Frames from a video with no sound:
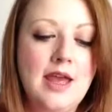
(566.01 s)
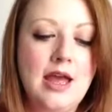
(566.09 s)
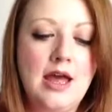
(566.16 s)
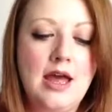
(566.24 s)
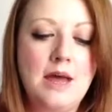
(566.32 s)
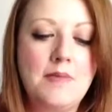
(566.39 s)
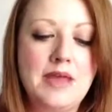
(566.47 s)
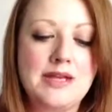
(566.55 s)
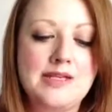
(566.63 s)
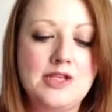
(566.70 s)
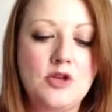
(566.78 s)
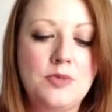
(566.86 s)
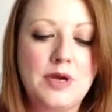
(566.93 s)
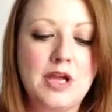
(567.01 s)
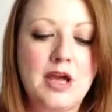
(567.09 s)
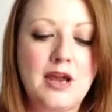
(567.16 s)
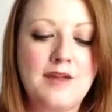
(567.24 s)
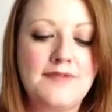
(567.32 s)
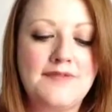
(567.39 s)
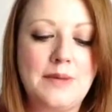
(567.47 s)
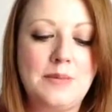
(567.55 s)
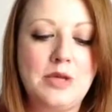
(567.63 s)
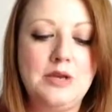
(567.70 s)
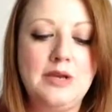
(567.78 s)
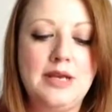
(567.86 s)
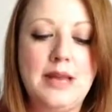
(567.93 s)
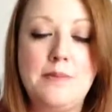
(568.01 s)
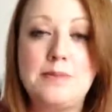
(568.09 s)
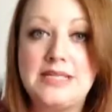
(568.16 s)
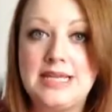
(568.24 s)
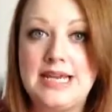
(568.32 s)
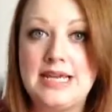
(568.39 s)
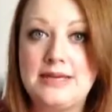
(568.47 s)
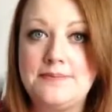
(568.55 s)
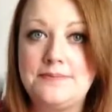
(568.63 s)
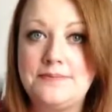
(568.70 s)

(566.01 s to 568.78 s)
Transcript: Their Super Colour Fabu lipstick.